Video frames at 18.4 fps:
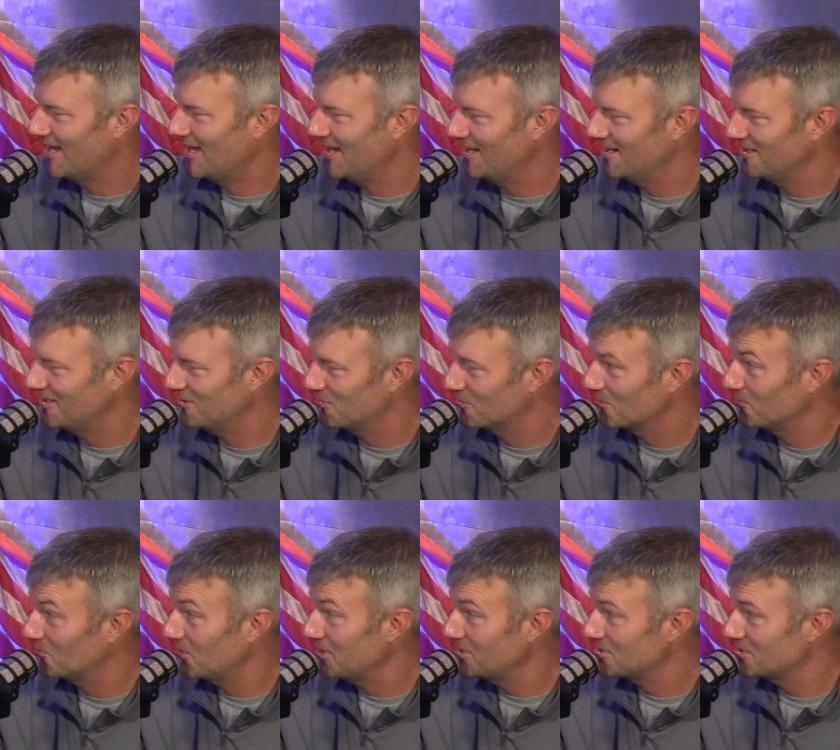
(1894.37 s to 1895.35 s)
And, you know,
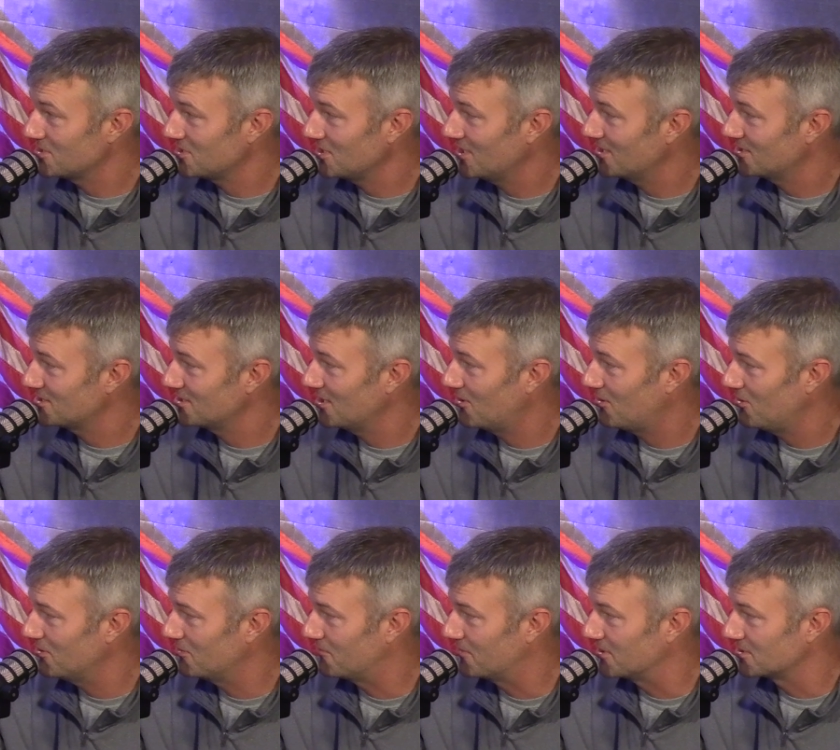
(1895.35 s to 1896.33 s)
complacency gets at
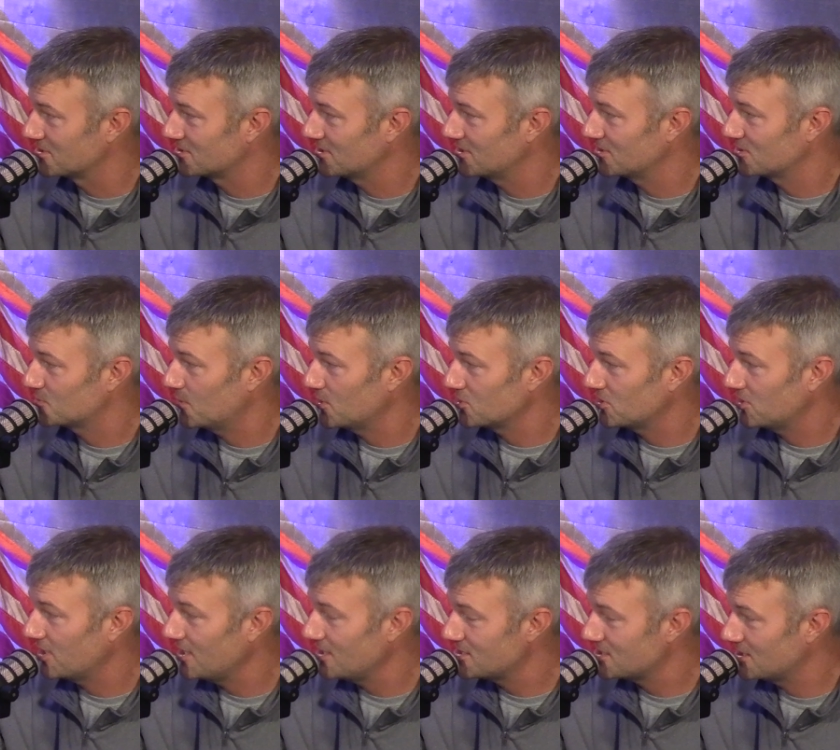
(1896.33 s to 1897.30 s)
all of us, especially
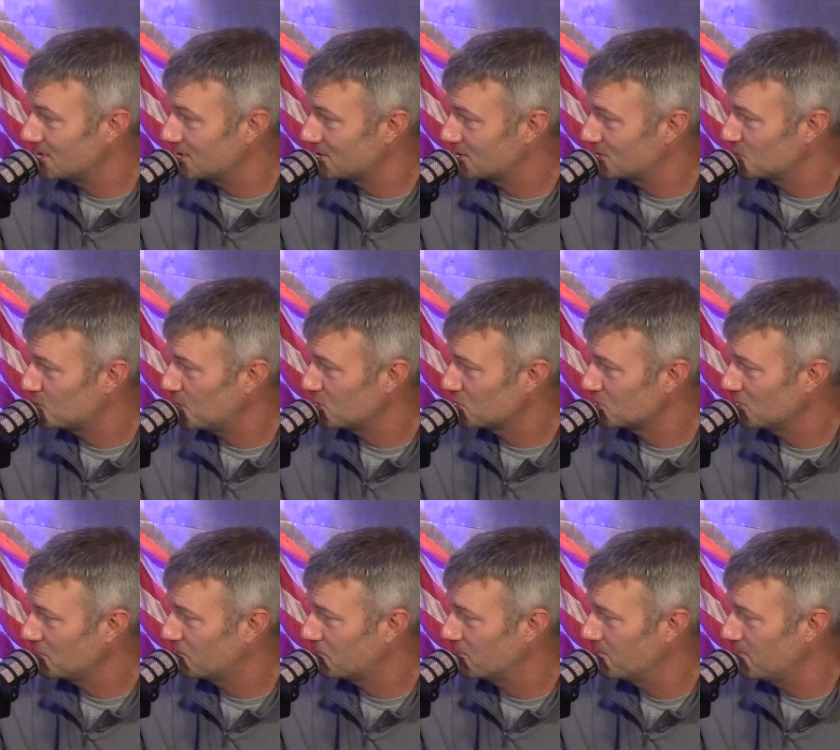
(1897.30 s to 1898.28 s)
laziness,
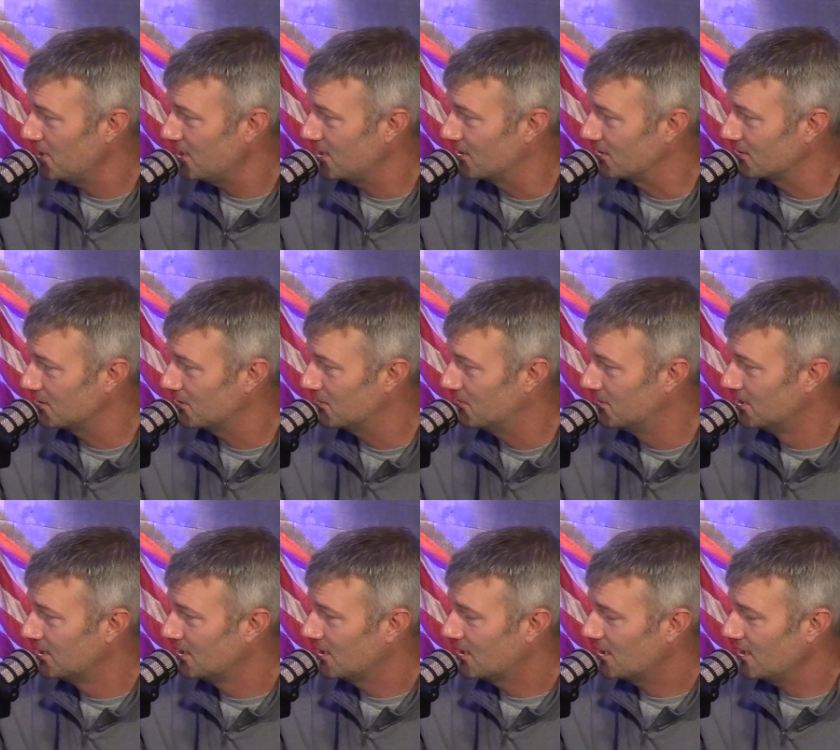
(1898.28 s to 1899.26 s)
especially for men, you know.
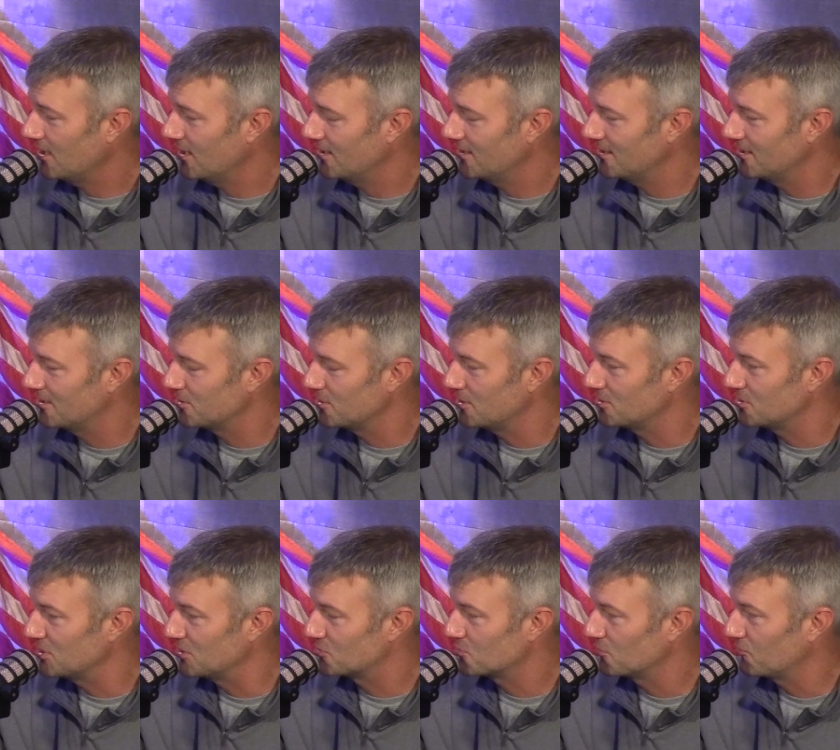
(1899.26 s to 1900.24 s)
And
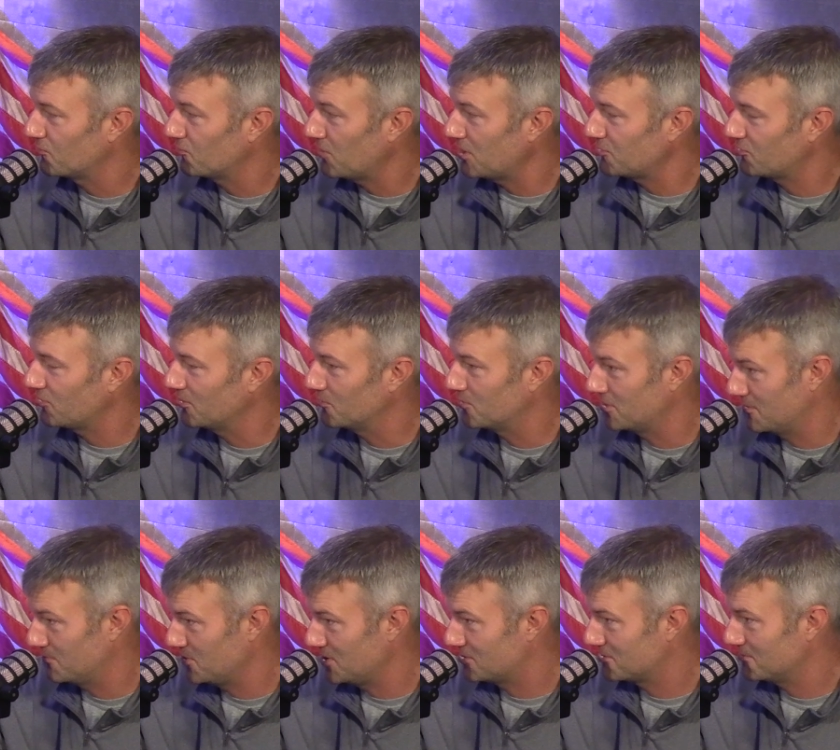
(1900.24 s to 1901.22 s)
it's refreshing when
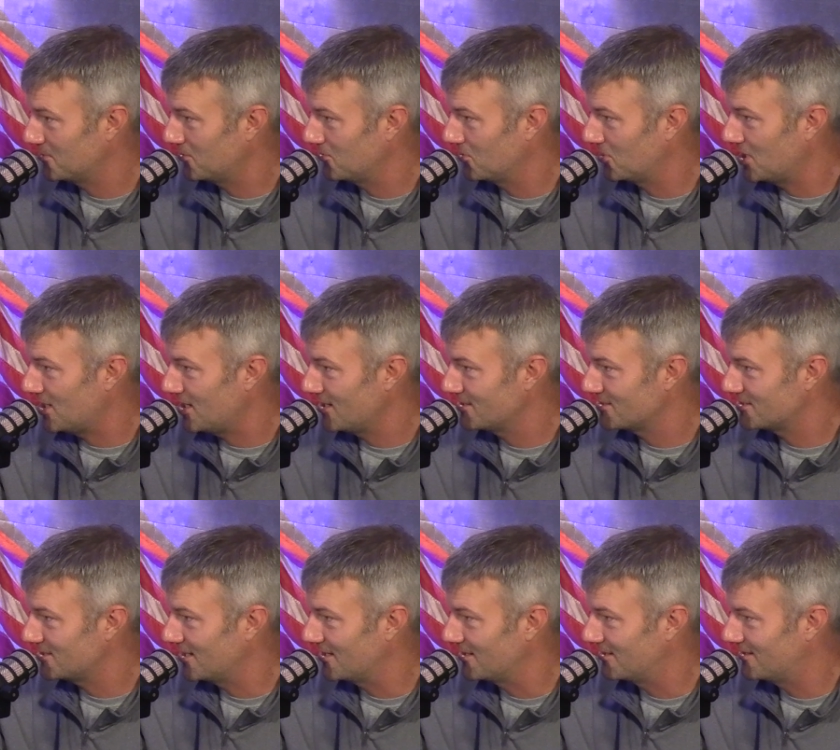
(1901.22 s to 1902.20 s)
you meet some other guys
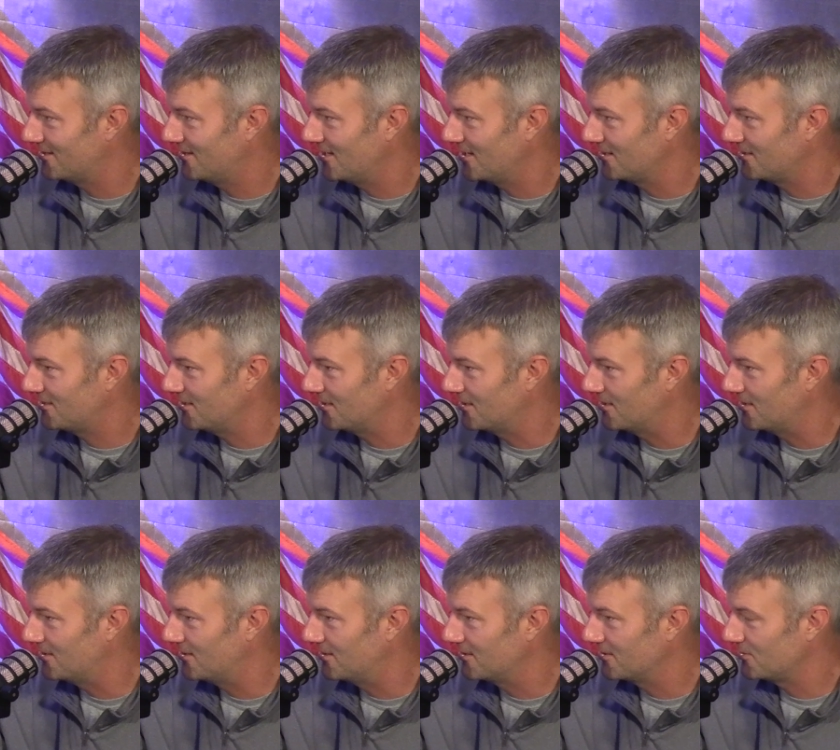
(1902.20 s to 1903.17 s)

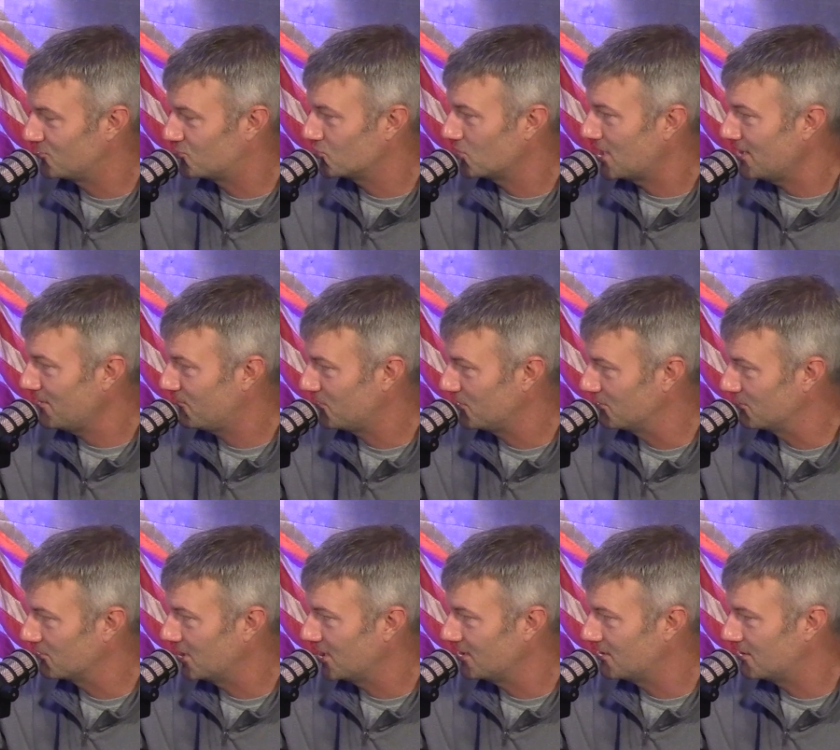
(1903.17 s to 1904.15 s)
that drive you,
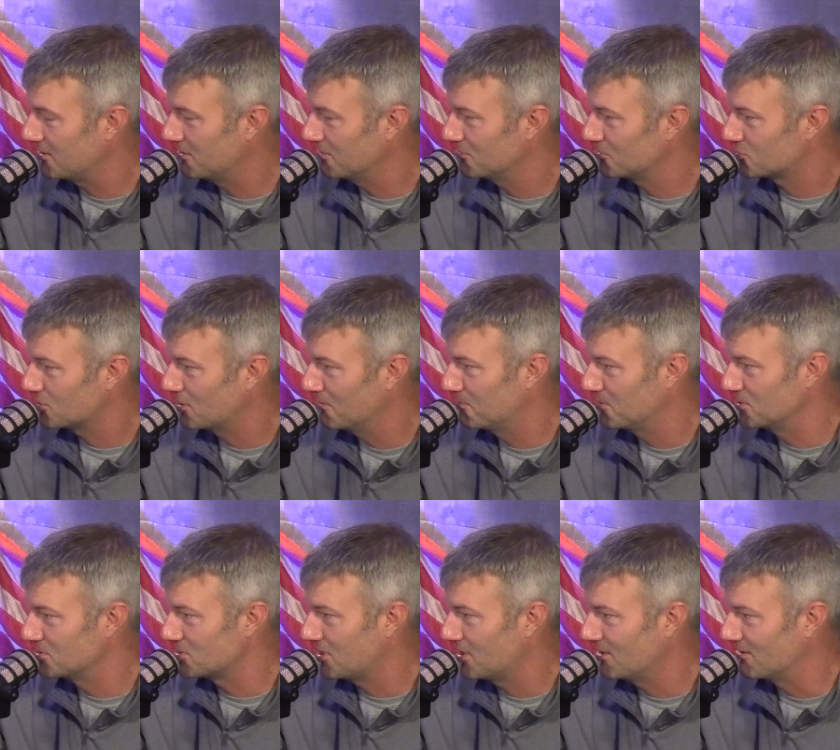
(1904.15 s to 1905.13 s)
right? Iron
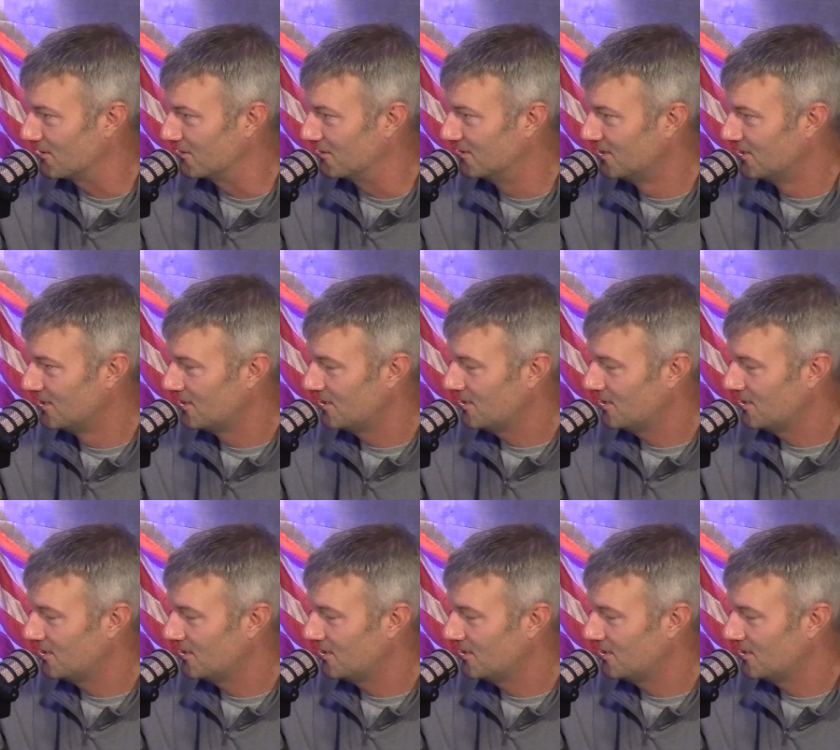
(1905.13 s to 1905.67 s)
sharpens iron.